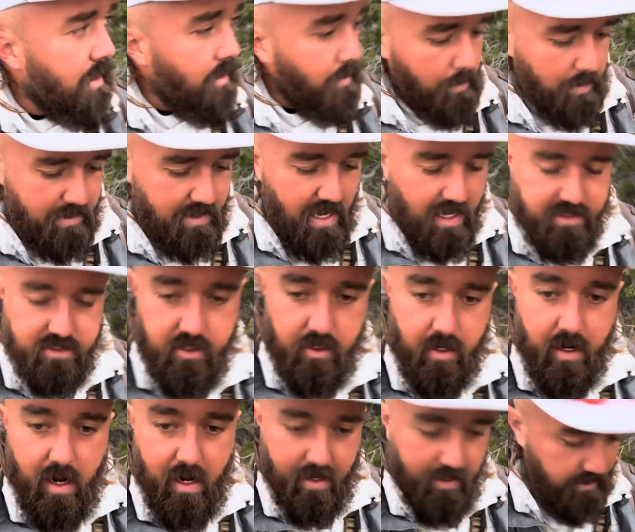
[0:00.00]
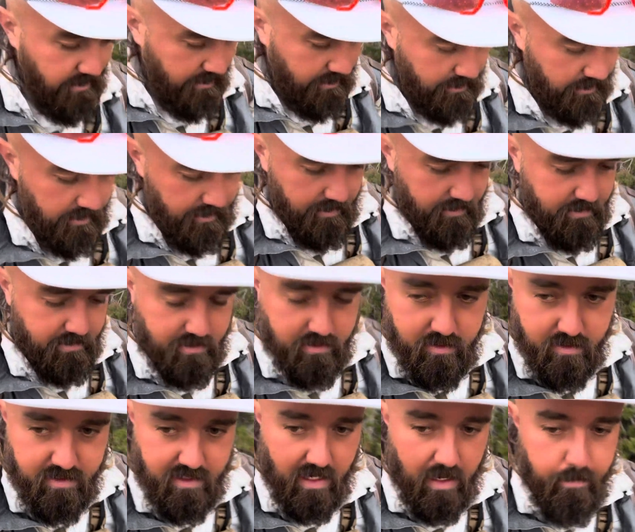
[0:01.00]
But that's all right, because as soon
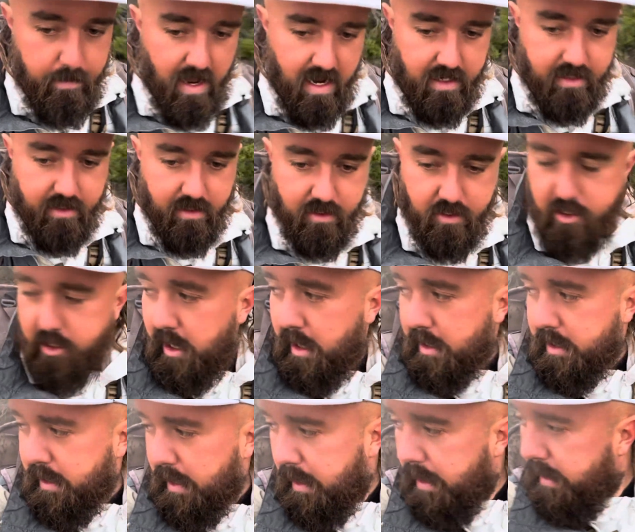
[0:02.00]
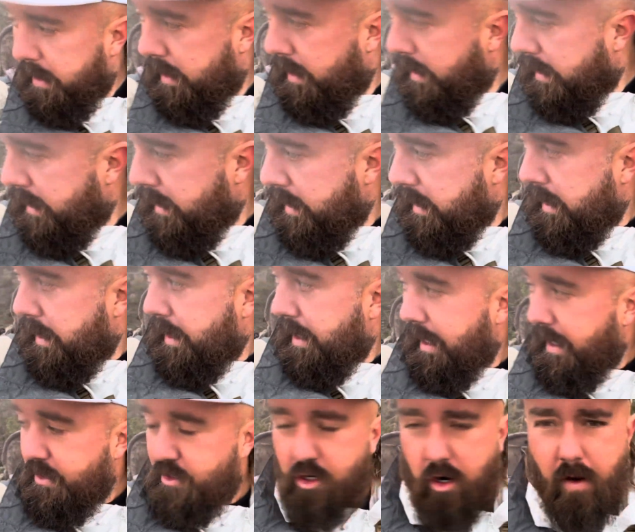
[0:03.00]
as I got back to the truck,
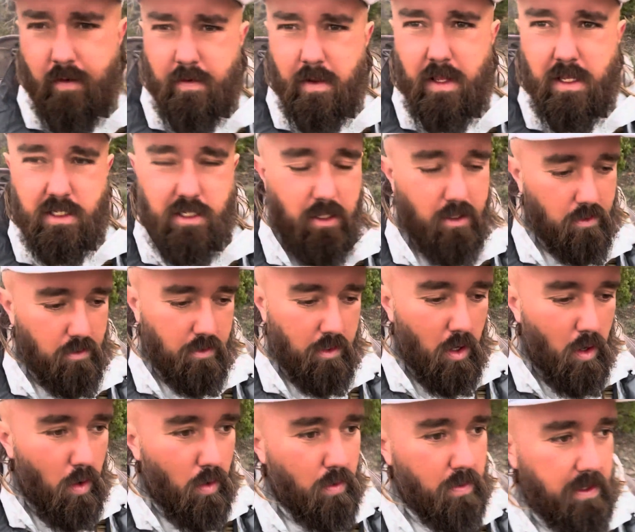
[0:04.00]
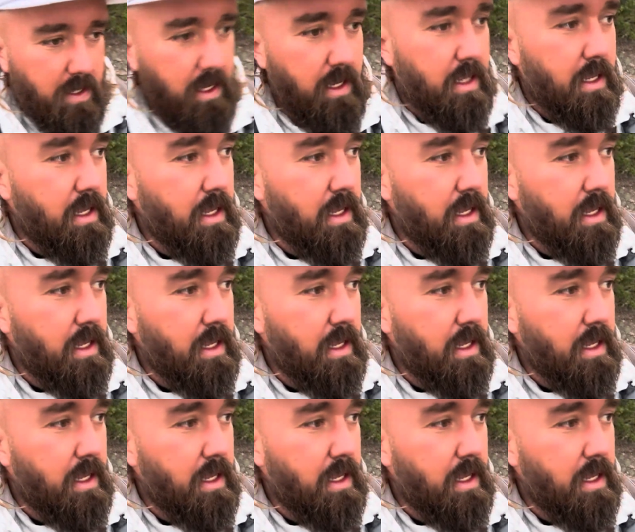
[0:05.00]
I drove to this little knoll that